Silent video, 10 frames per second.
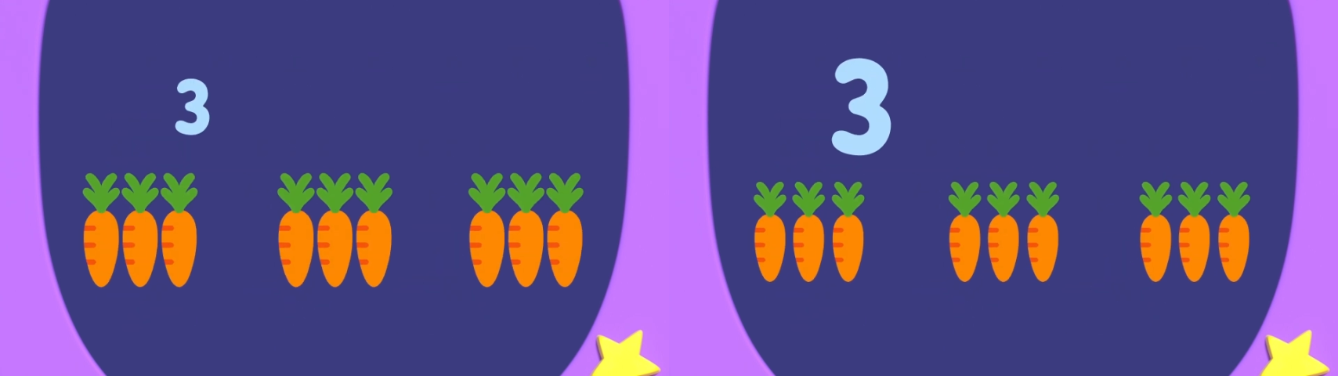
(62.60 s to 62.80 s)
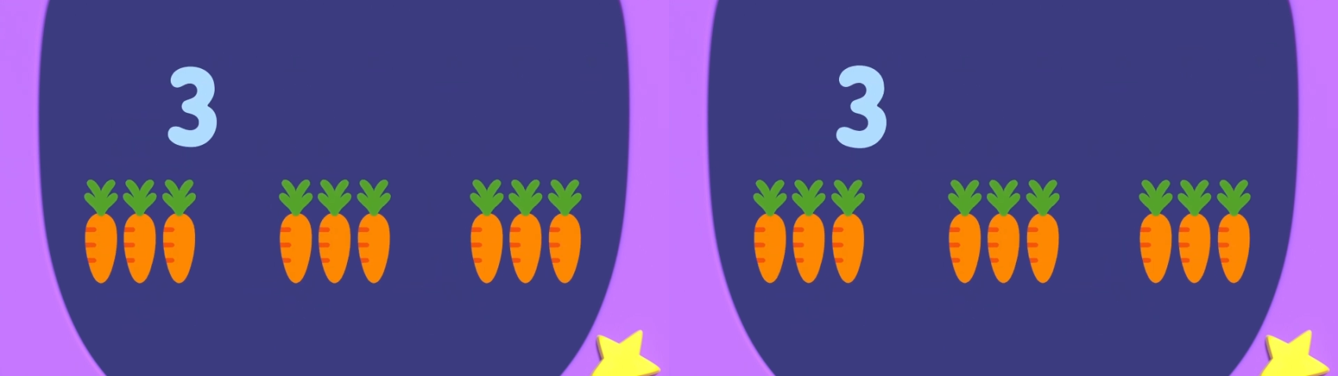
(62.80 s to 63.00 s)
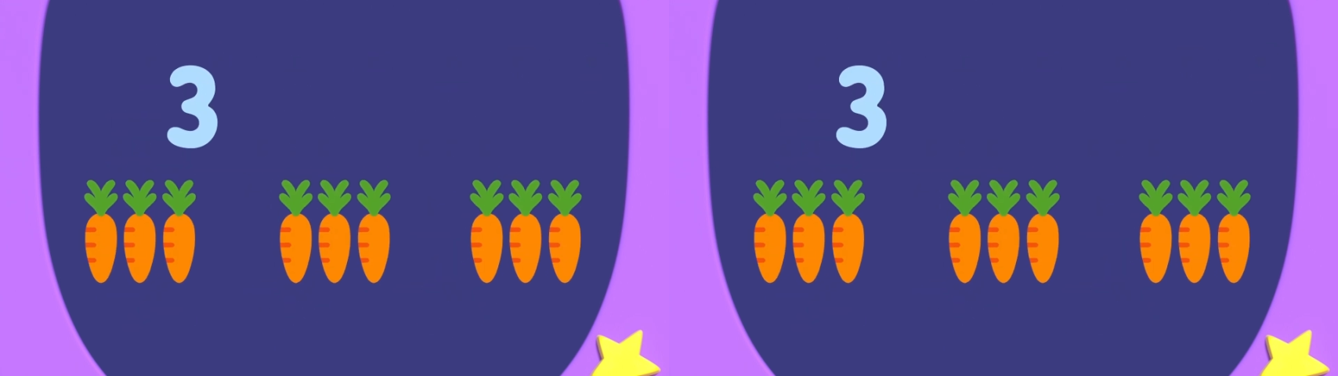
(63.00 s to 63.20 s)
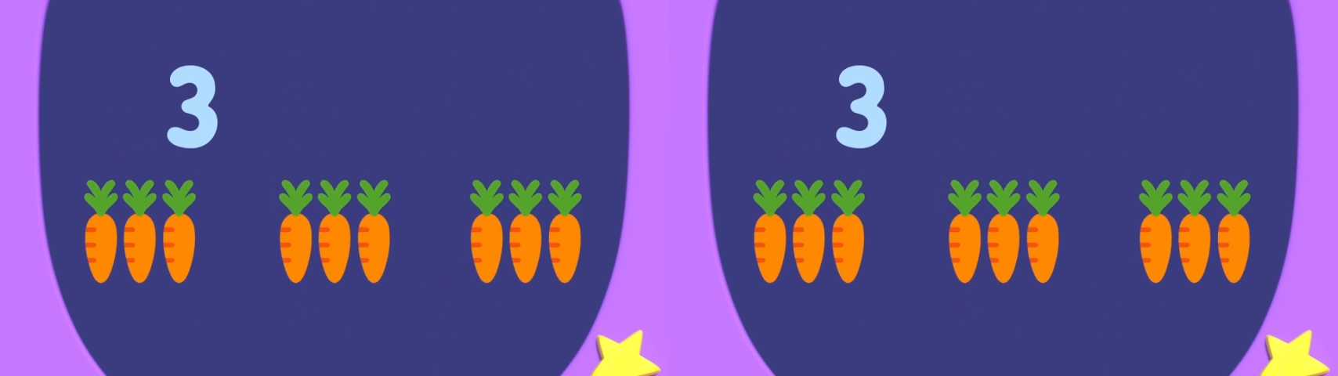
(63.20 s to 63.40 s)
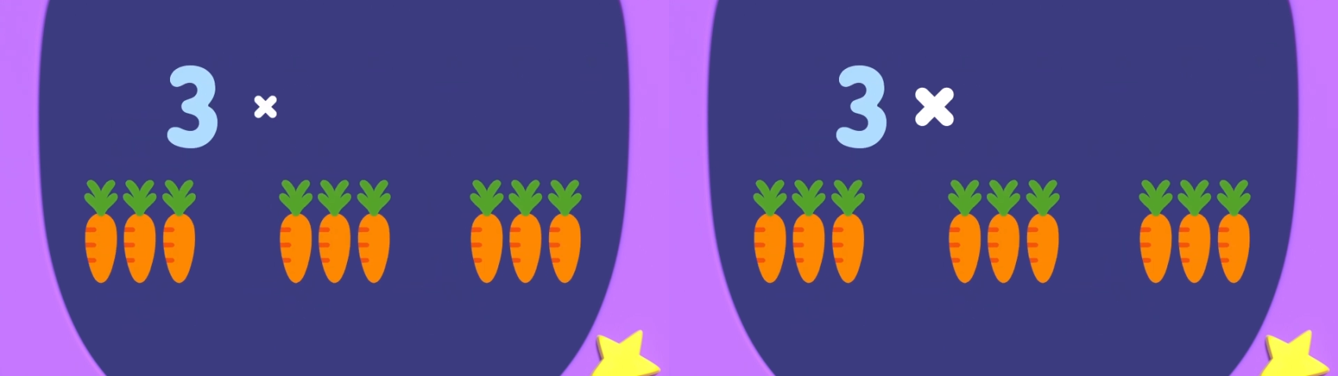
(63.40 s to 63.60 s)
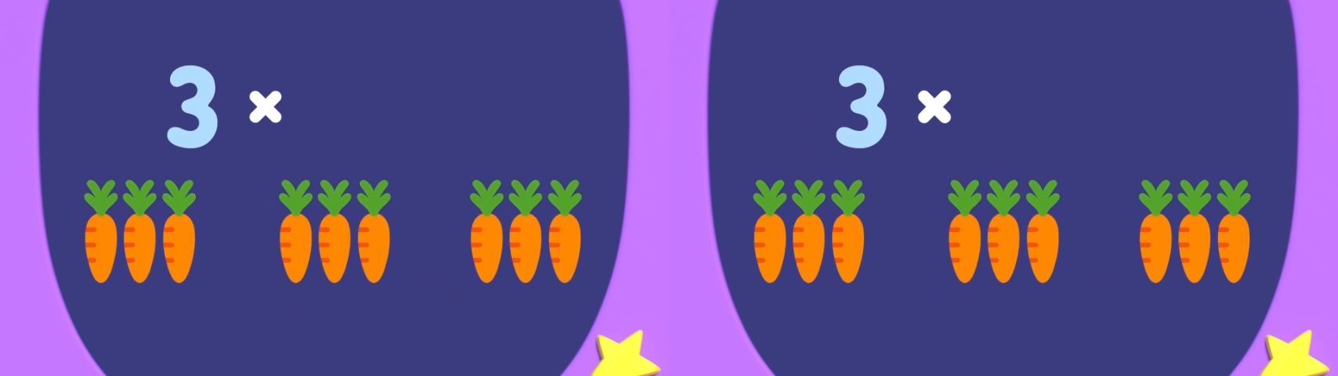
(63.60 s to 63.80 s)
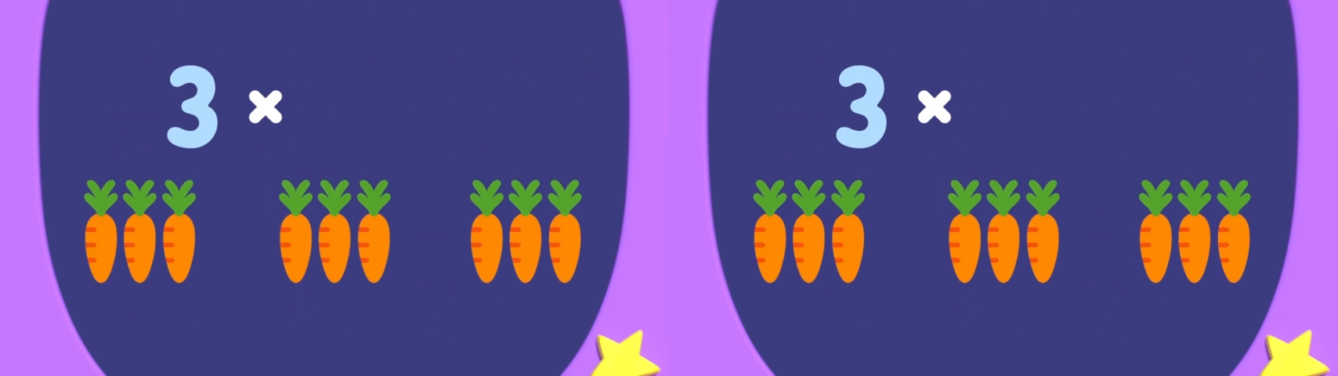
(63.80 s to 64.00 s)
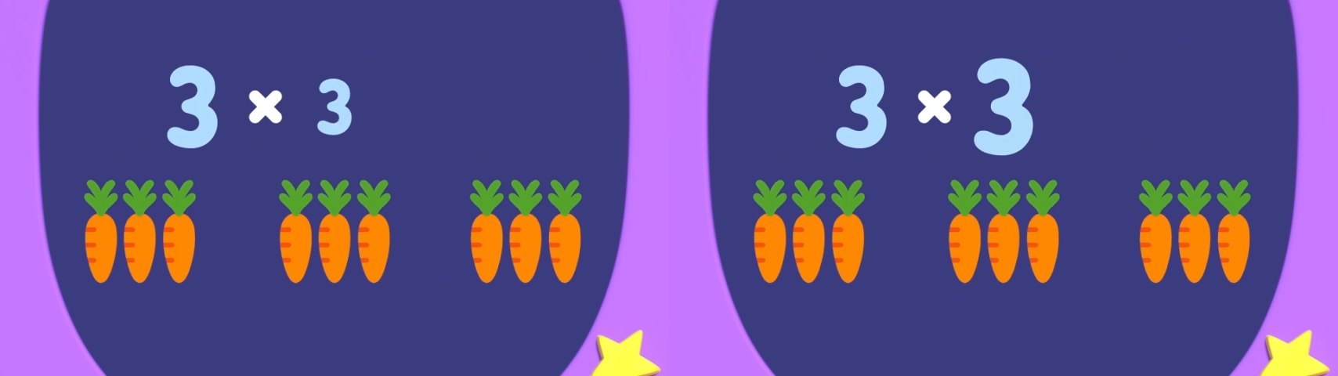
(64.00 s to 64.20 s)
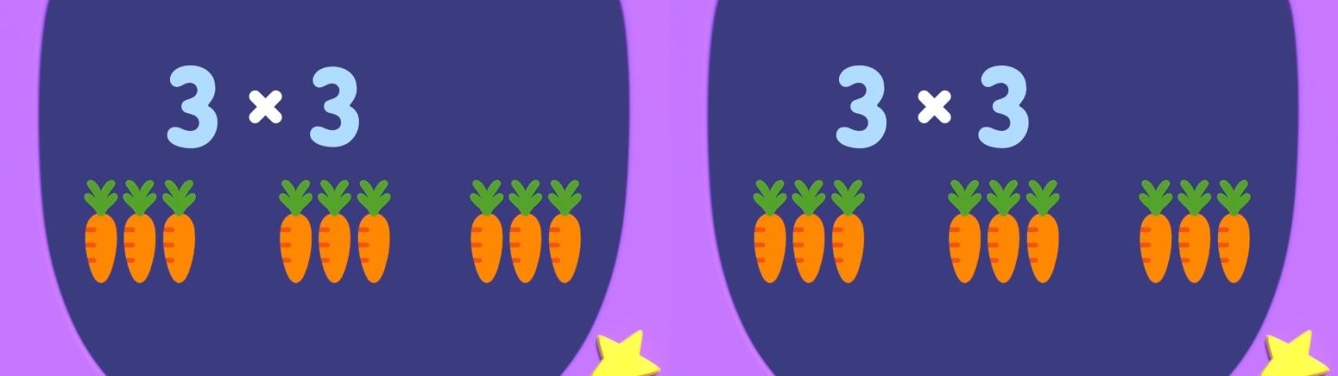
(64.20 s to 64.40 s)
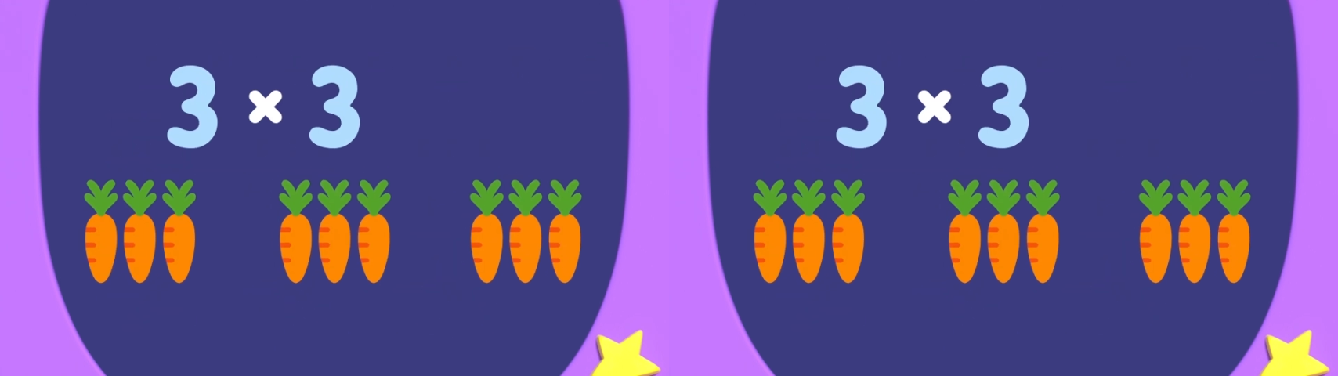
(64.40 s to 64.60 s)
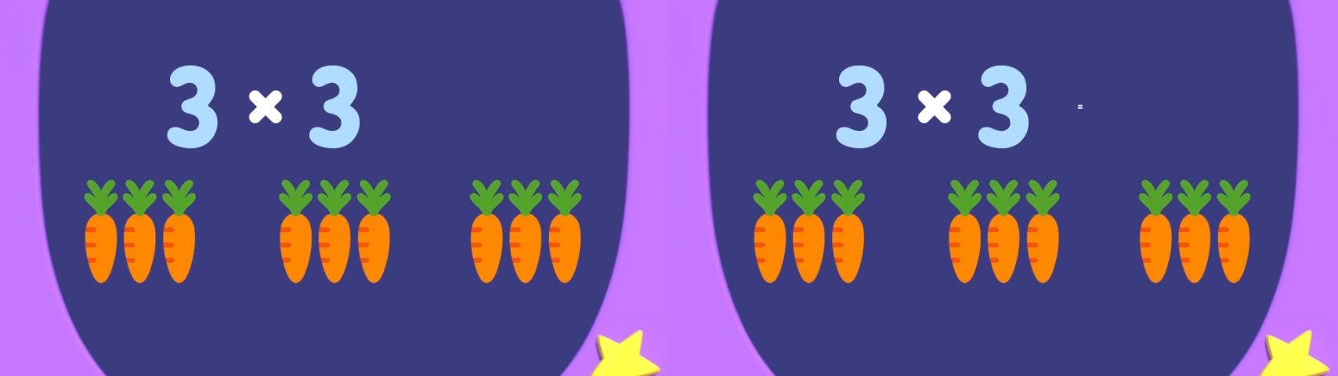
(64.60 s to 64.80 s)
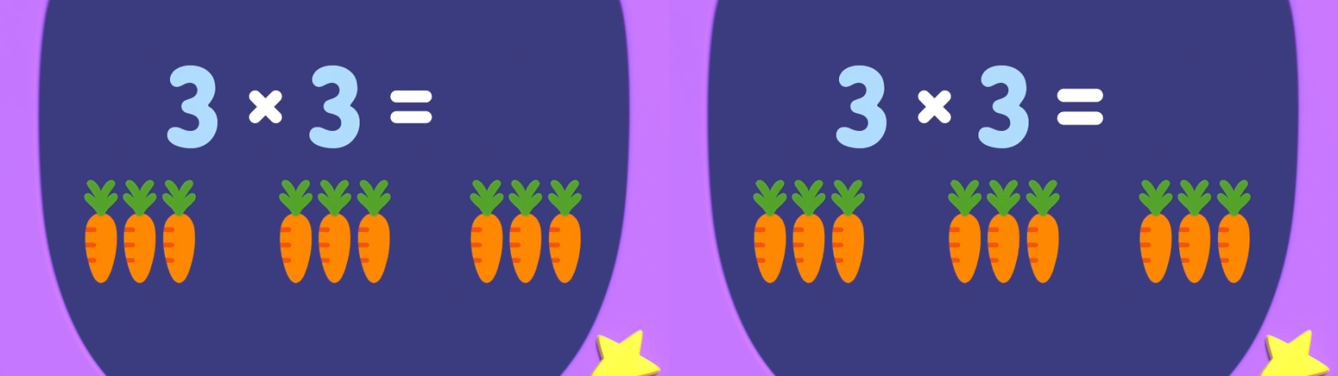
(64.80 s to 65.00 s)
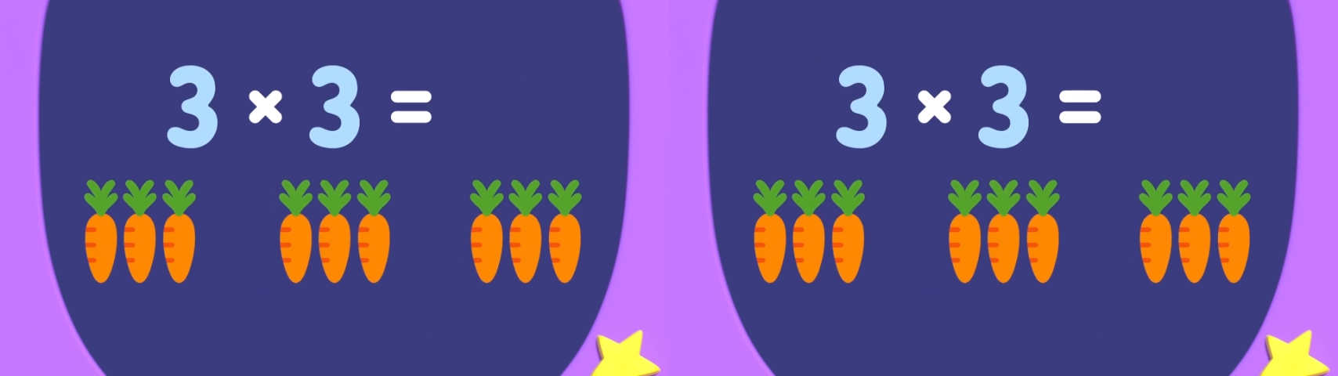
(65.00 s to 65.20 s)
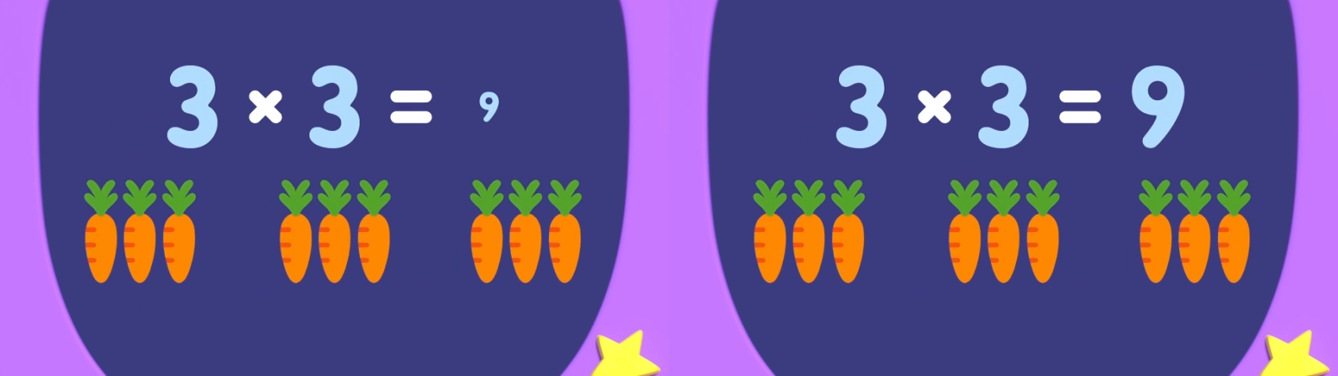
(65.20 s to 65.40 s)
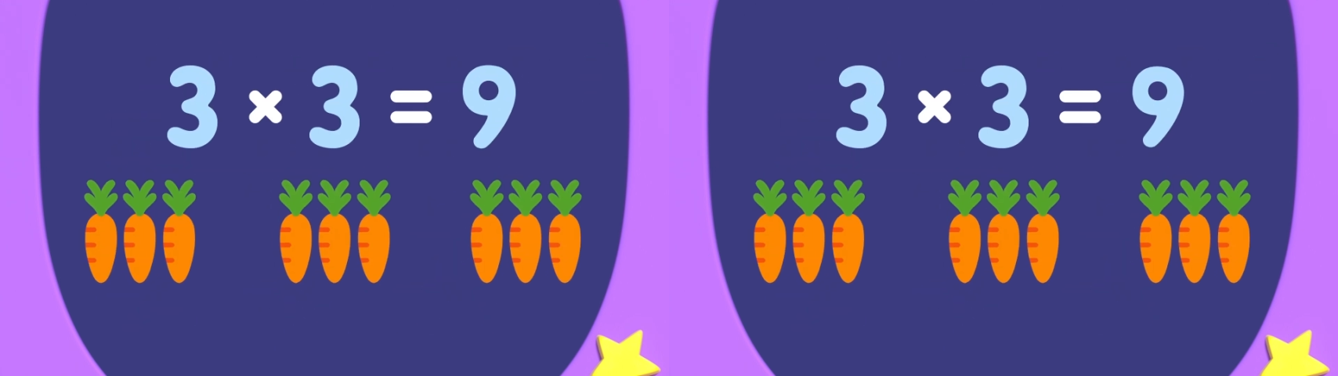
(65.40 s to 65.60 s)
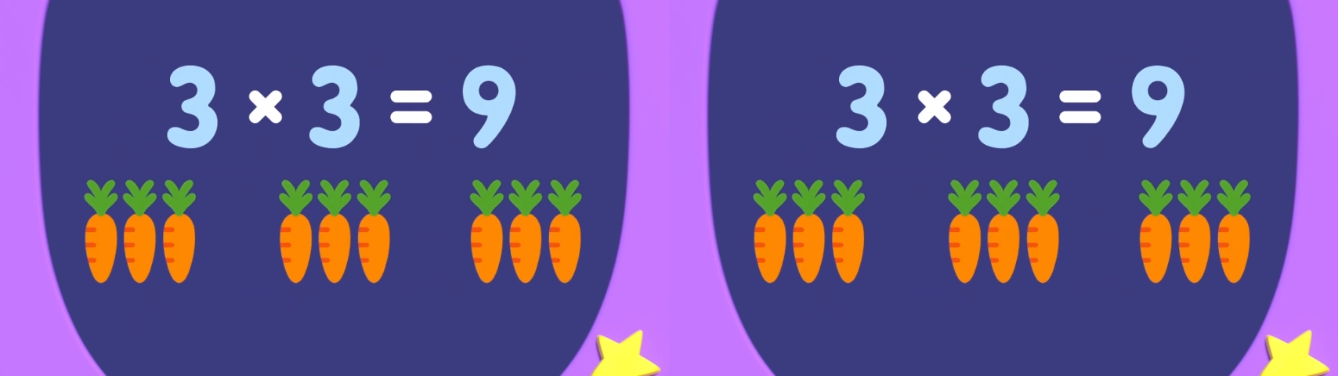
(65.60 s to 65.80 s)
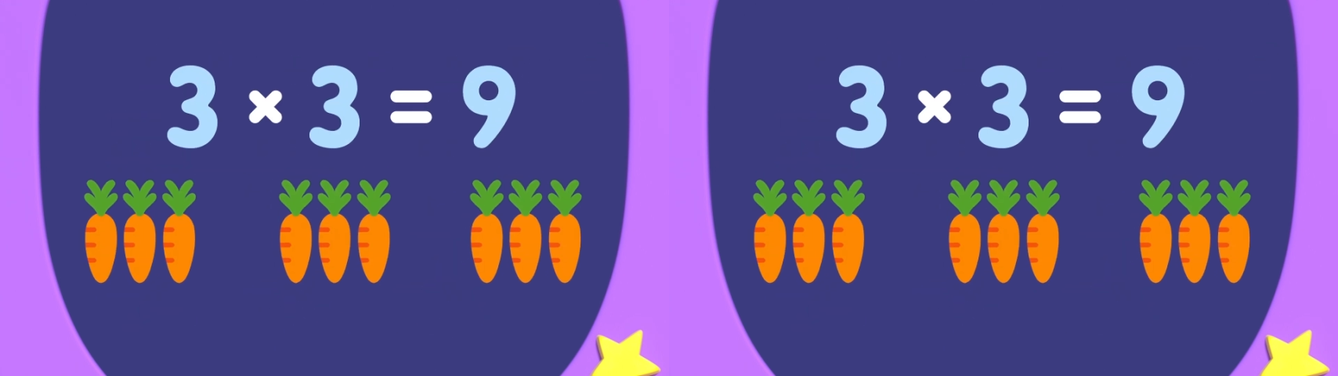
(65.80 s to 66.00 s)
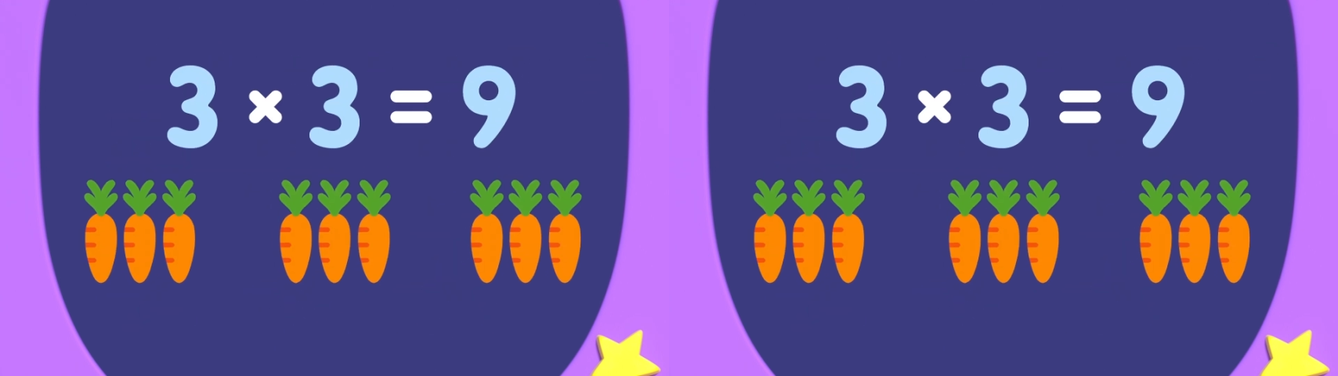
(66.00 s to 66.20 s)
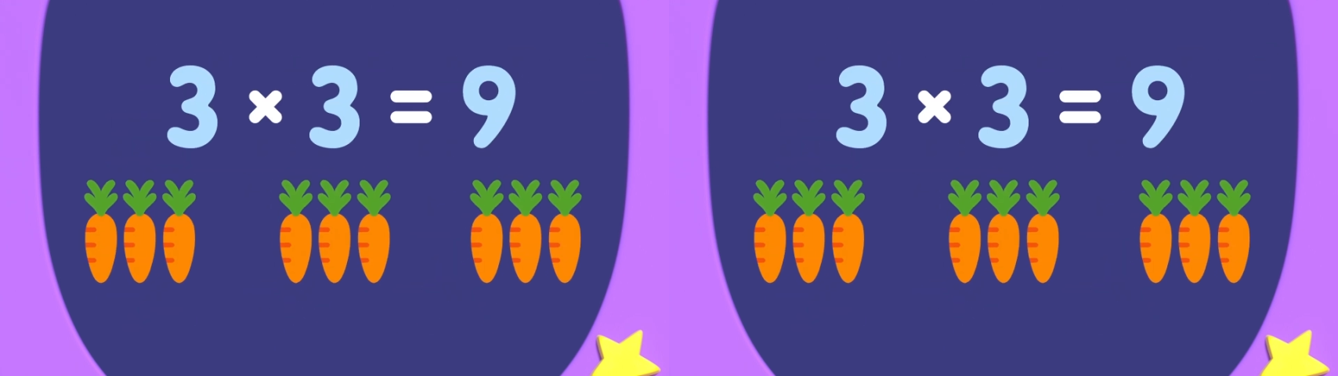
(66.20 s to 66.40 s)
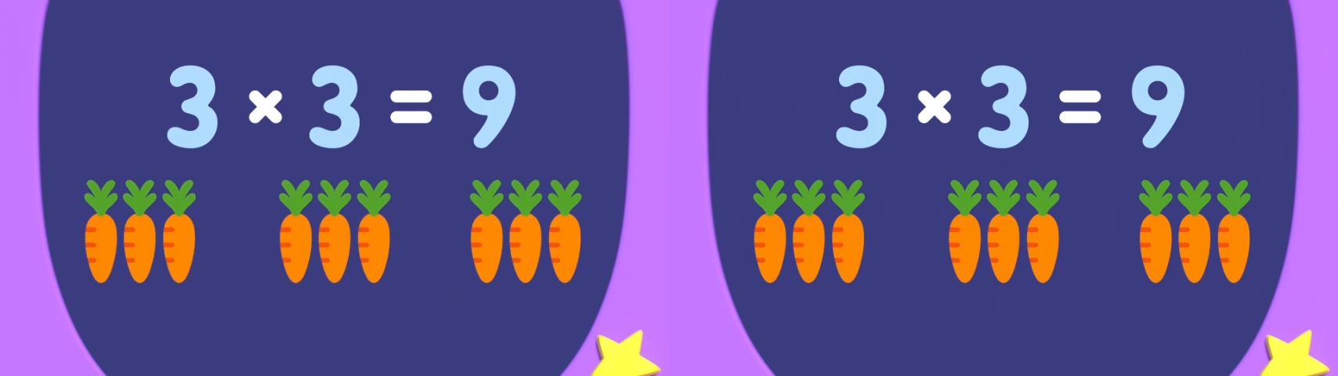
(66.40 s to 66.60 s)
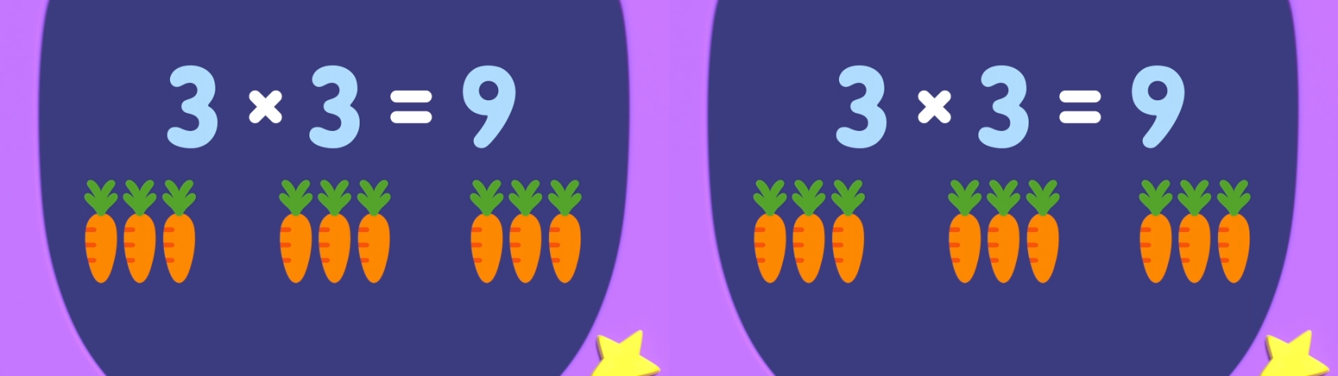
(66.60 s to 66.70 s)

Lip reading: Nobody's mouth can be seen.